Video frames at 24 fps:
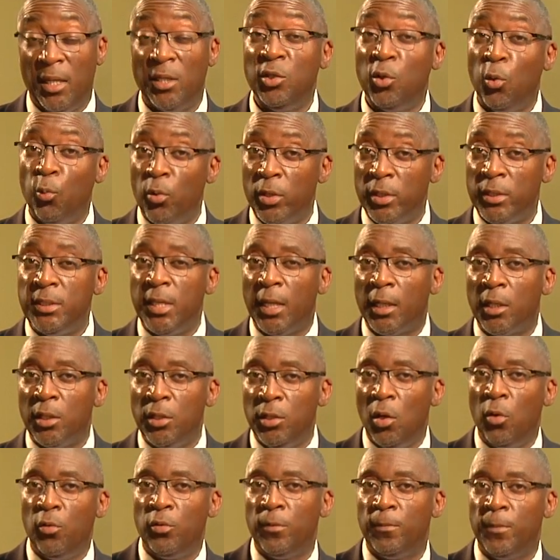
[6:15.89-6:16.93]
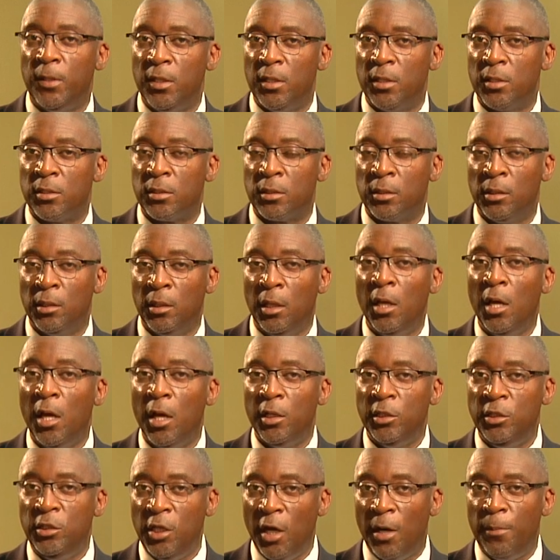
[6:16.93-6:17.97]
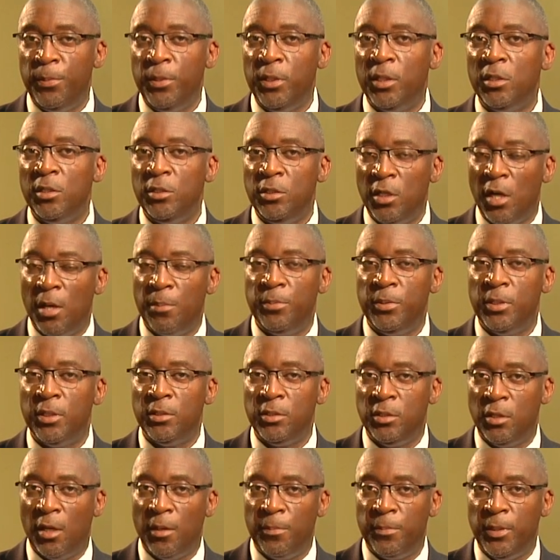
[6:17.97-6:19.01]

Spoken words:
and you'll want to take a note of this, www.epls.gov.